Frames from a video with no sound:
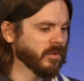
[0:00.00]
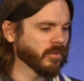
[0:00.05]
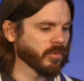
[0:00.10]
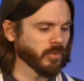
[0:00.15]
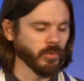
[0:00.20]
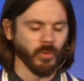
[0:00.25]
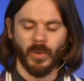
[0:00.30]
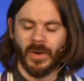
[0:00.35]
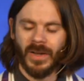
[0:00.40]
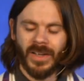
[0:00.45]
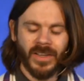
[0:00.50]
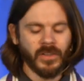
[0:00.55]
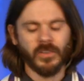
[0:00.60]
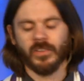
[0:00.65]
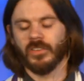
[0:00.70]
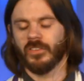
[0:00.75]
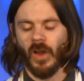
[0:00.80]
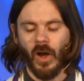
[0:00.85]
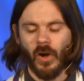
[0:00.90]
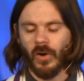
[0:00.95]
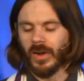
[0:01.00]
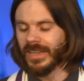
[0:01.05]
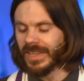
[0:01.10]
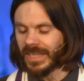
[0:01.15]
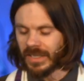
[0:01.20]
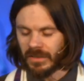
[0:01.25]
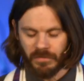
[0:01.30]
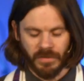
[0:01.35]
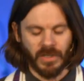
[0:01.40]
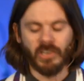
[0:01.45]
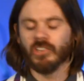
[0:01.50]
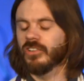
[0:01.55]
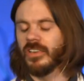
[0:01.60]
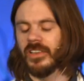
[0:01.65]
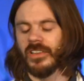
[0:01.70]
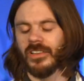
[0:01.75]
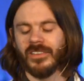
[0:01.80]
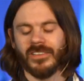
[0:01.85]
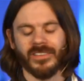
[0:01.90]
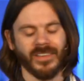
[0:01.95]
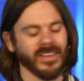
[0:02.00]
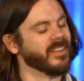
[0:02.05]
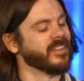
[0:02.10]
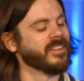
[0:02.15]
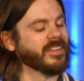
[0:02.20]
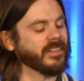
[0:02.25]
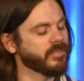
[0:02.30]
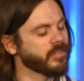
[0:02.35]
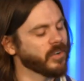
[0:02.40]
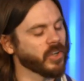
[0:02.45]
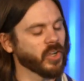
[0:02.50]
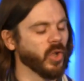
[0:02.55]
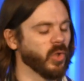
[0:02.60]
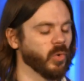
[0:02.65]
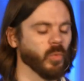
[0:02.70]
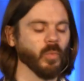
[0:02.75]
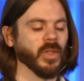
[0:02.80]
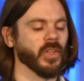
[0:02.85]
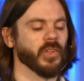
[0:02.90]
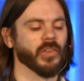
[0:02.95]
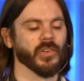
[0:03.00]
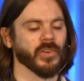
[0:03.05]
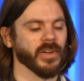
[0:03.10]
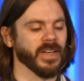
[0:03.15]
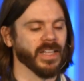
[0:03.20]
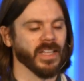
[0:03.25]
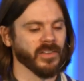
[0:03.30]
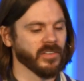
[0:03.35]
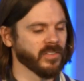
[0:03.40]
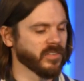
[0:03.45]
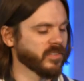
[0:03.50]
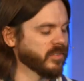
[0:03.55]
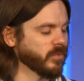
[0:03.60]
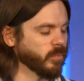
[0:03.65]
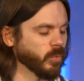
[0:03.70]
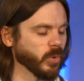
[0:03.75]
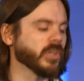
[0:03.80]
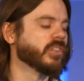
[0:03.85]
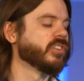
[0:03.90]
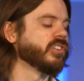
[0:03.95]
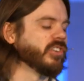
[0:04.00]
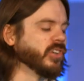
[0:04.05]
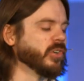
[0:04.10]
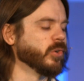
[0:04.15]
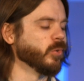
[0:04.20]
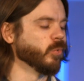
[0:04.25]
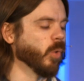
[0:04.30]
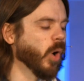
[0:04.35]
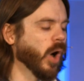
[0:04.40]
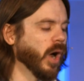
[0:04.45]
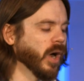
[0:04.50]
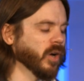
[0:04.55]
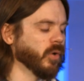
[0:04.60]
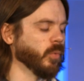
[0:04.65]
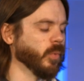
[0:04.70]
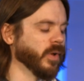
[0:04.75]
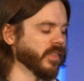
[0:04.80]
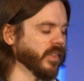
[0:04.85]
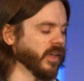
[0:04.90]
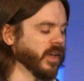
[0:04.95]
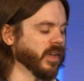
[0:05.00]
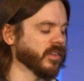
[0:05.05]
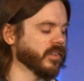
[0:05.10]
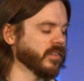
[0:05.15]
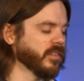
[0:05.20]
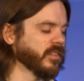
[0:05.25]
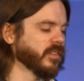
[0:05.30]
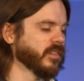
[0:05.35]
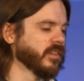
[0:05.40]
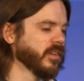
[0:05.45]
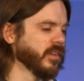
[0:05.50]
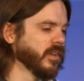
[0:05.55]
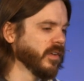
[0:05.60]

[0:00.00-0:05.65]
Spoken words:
Through startling visions and difficult wilderness, would you walk with us?